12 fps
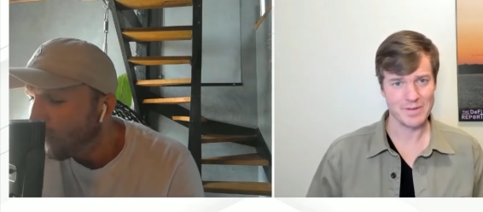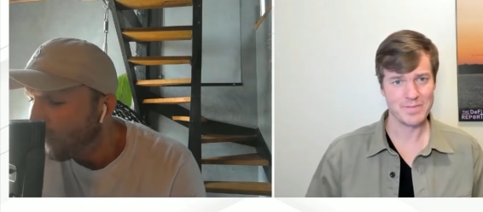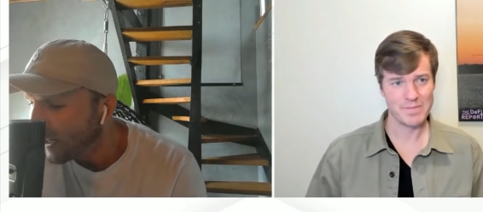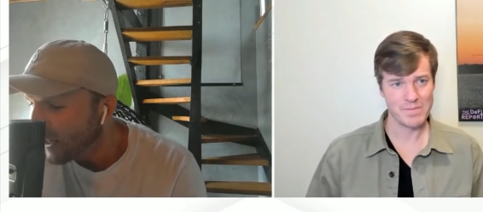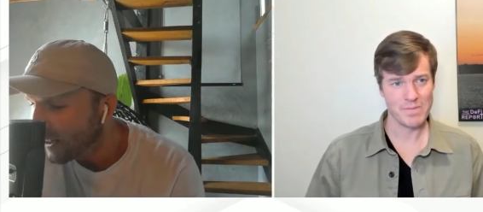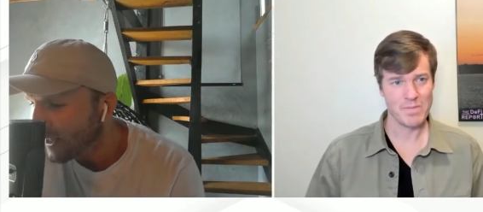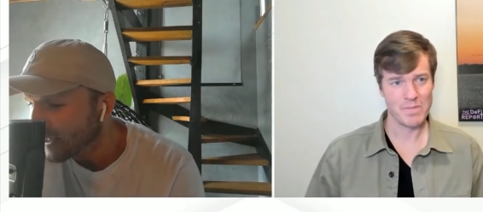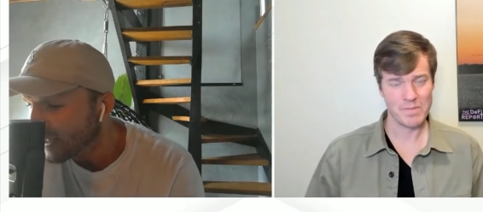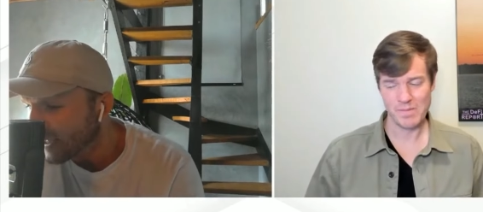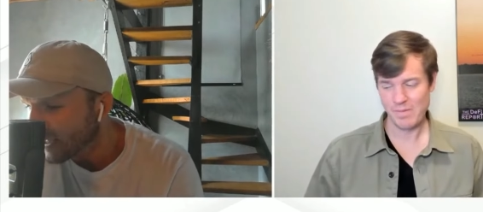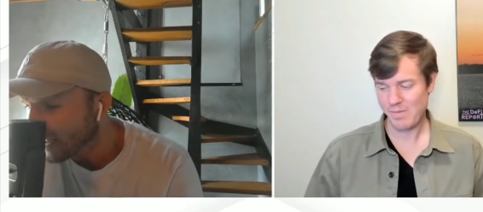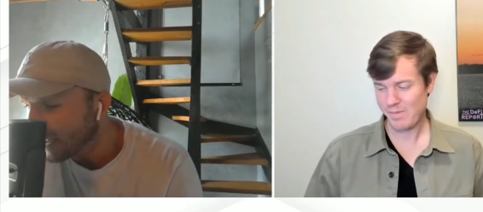Speaker 1: One of the things
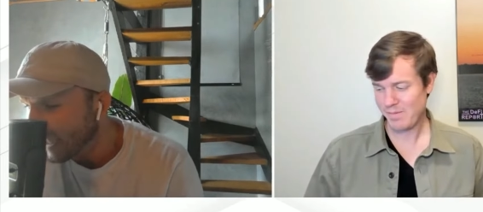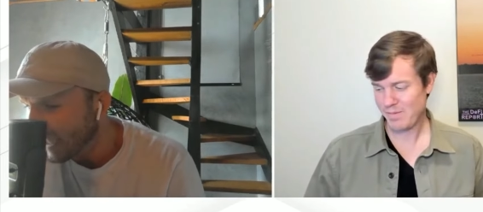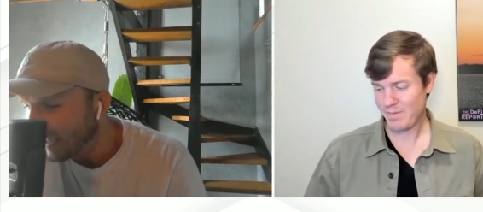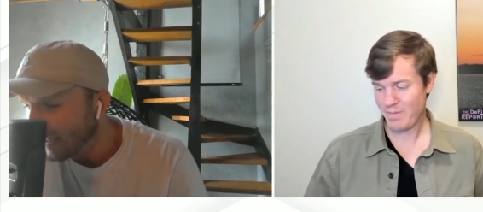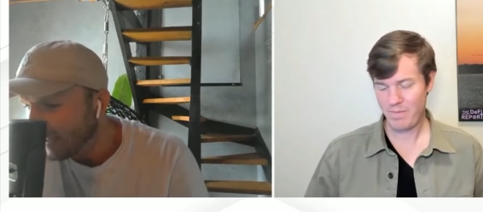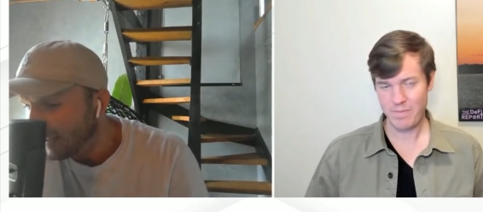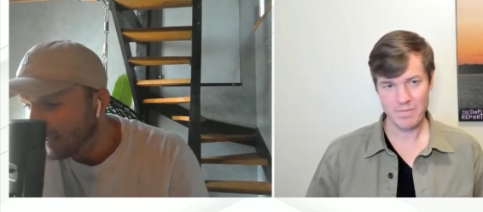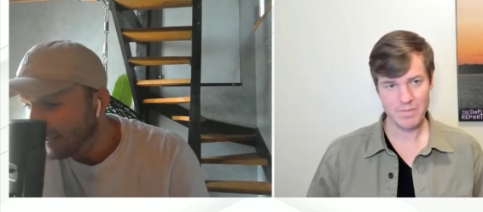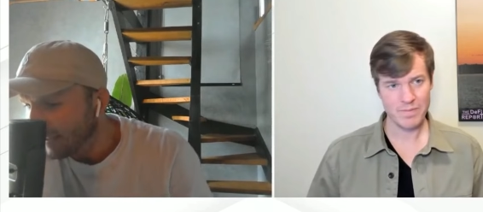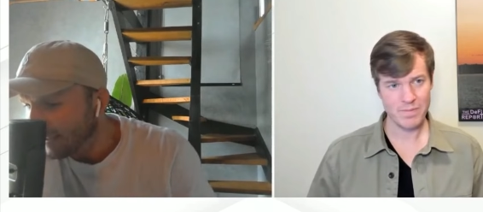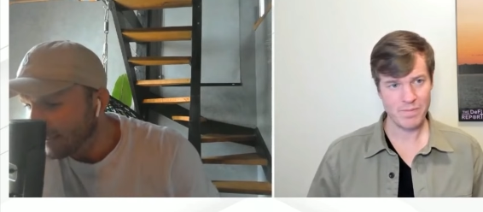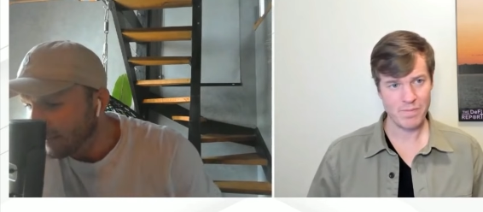that's gained a, uh,
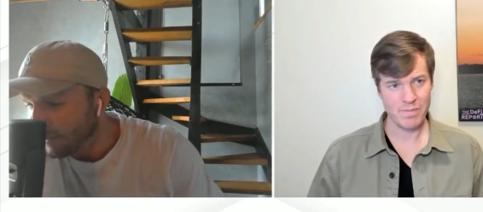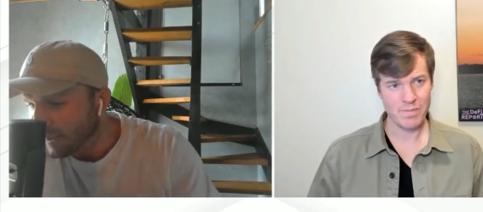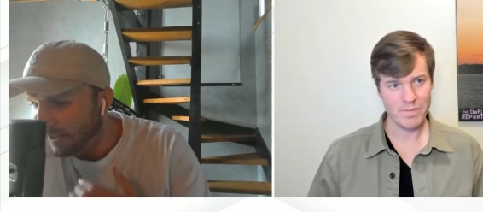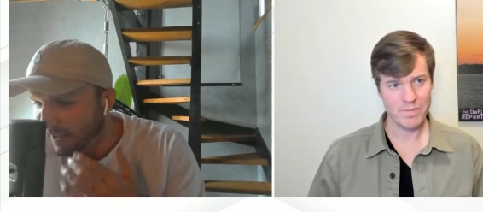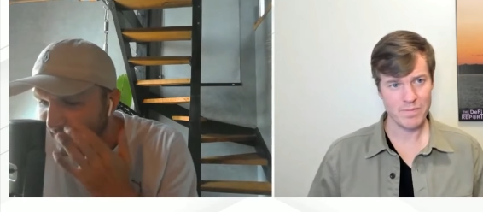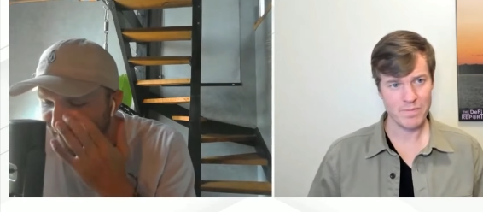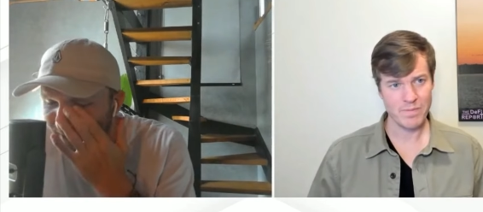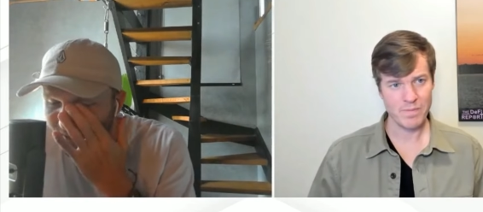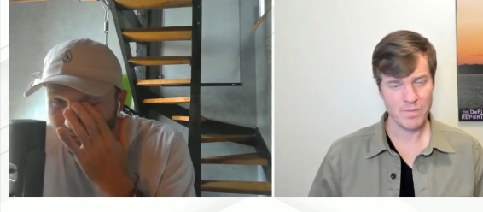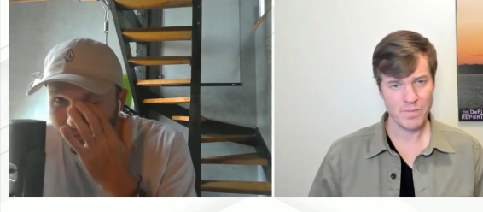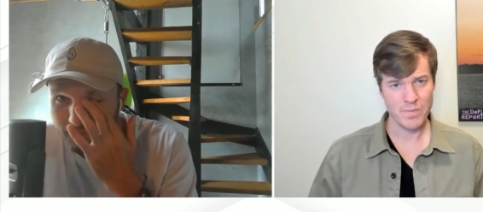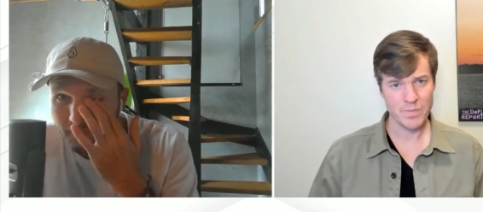some
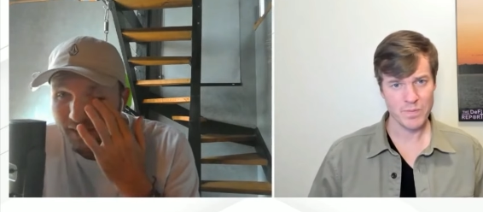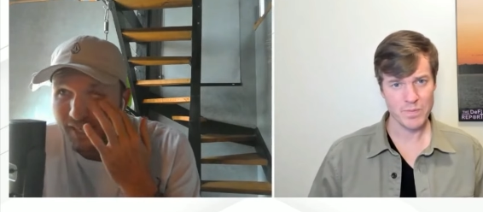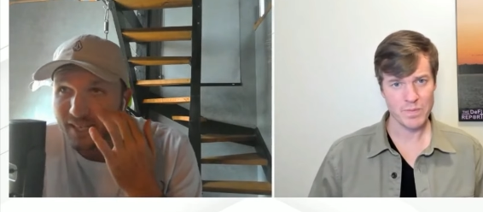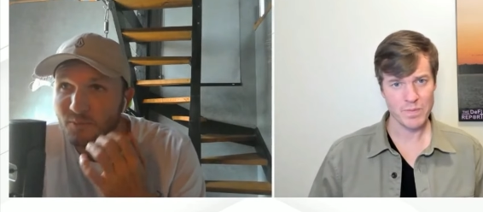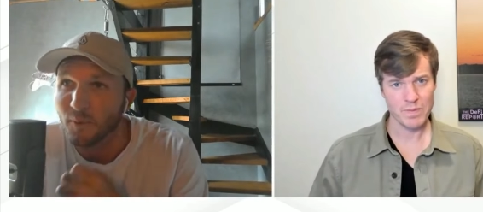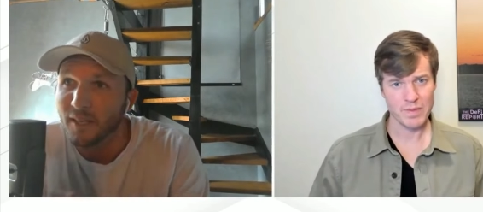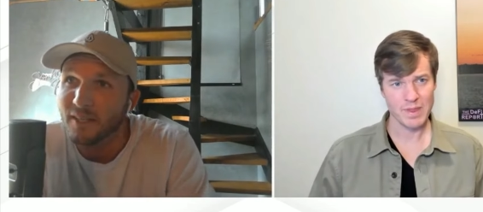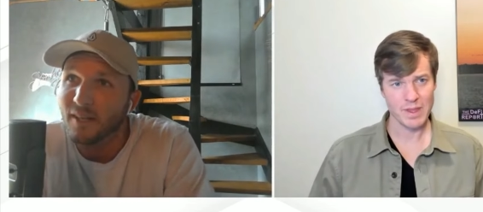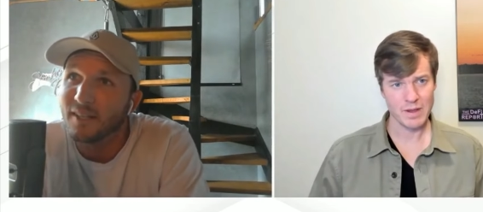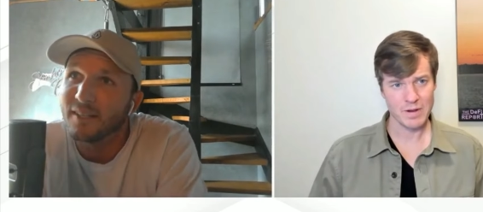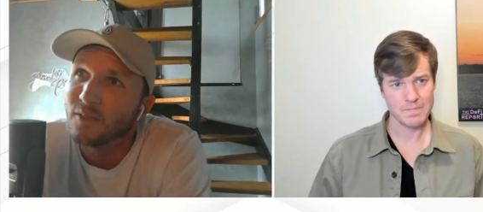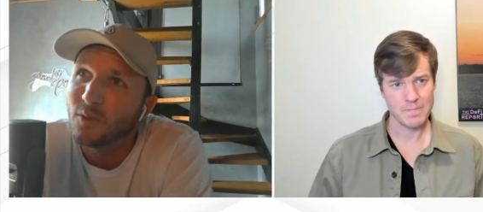serious, I guess, wind
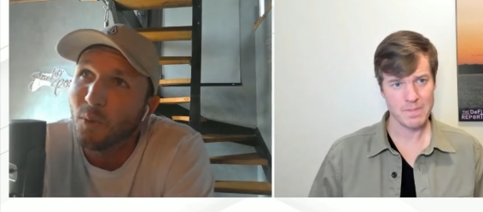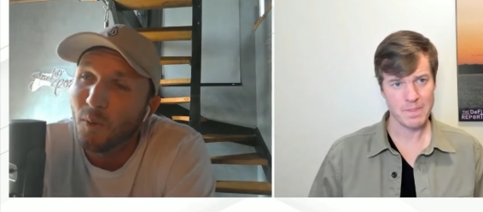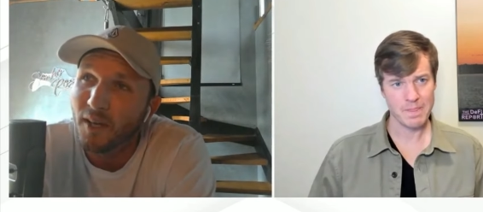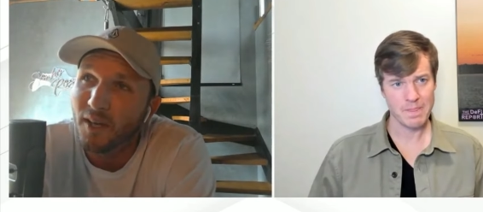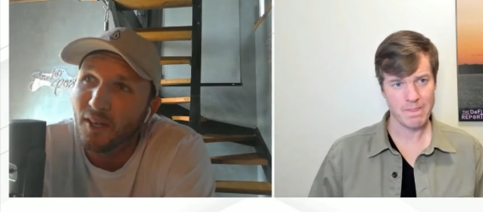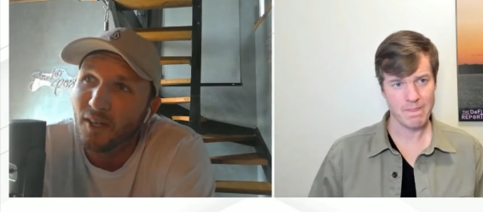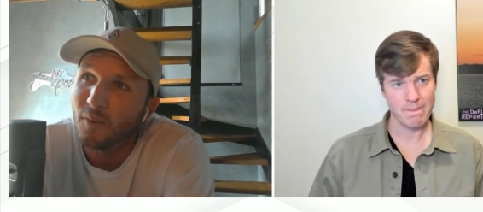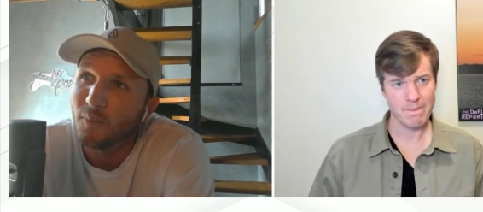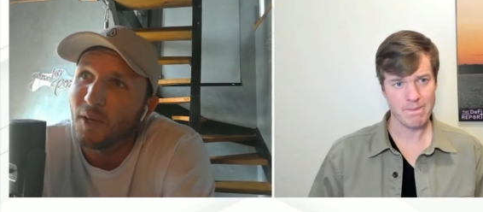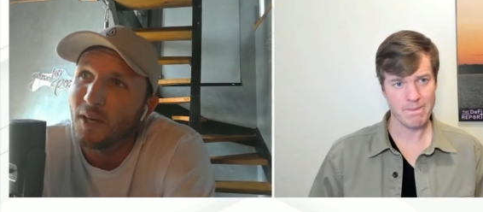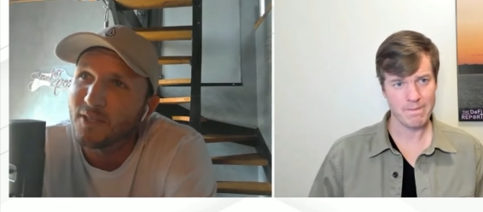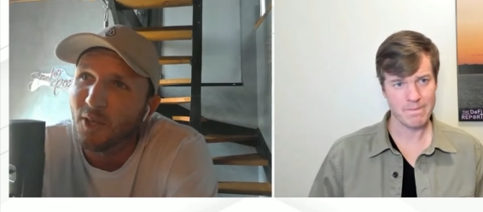on Twitter
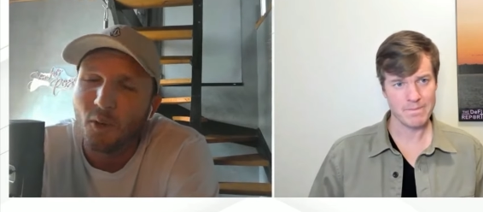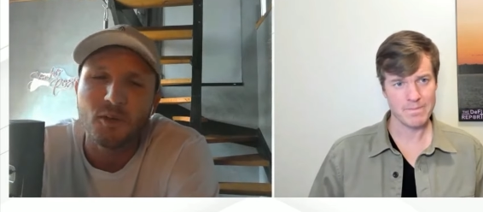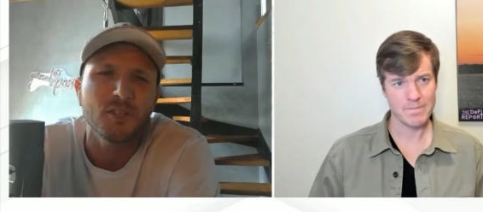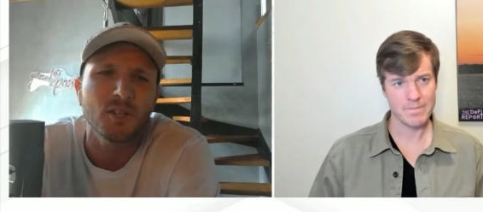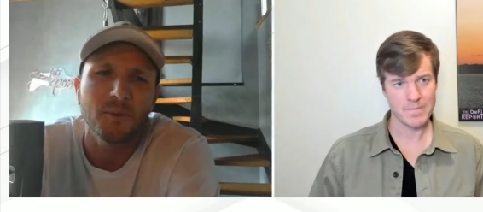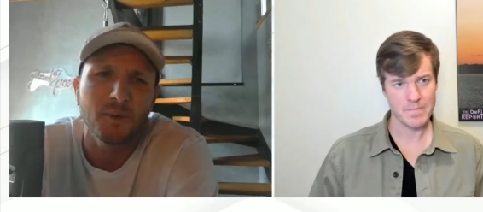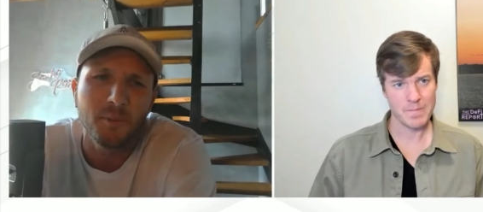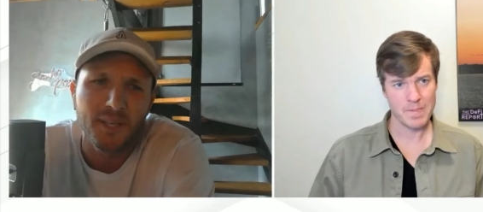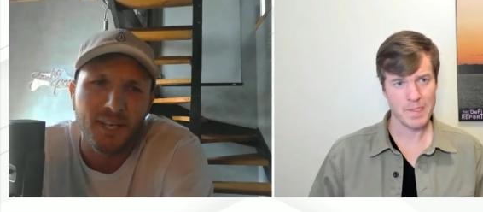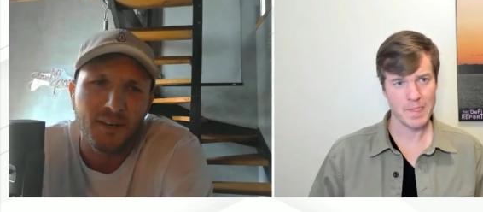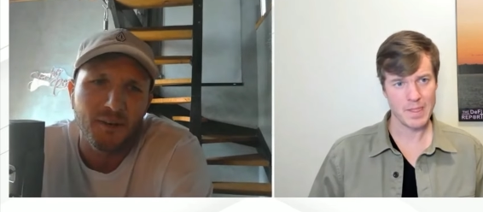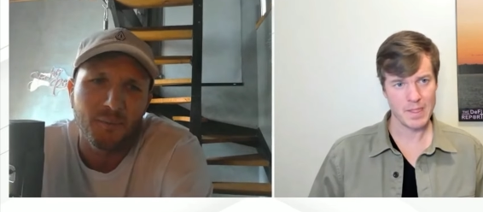was Token Terminal
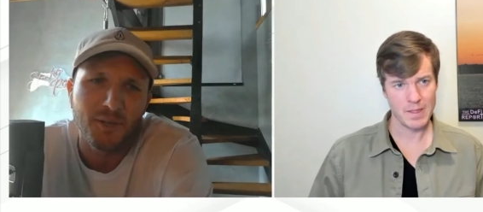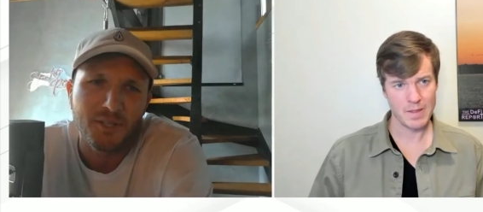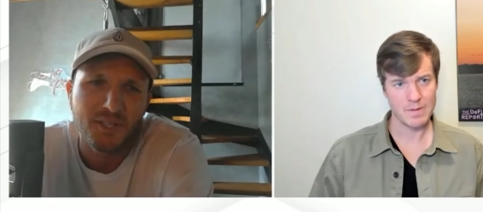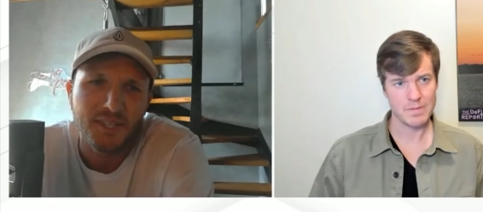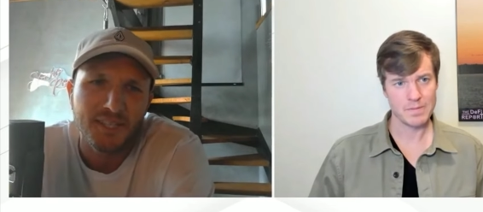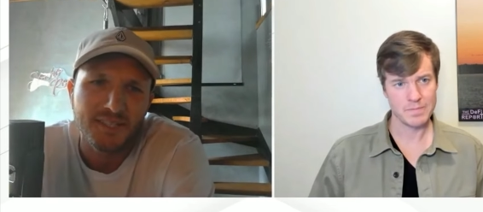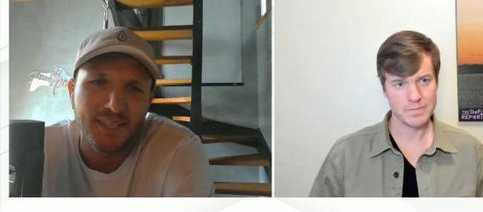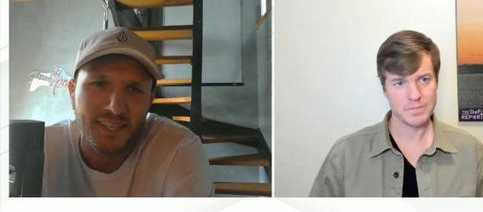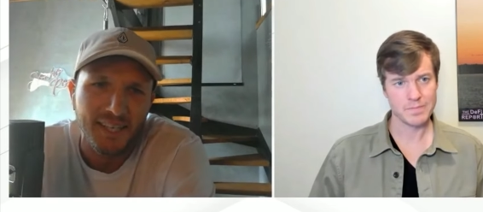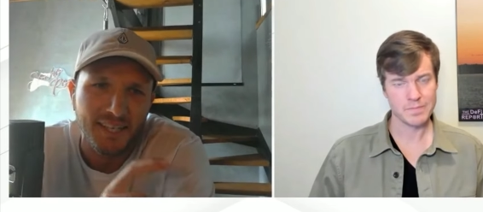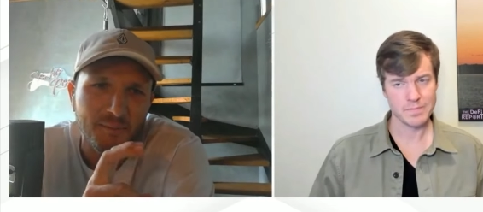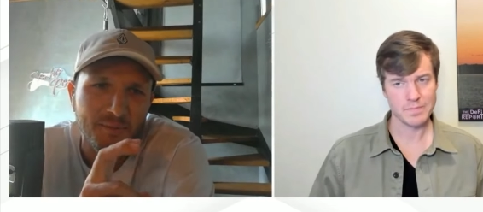putting out a bunch of these like
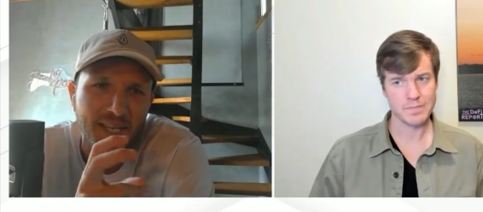income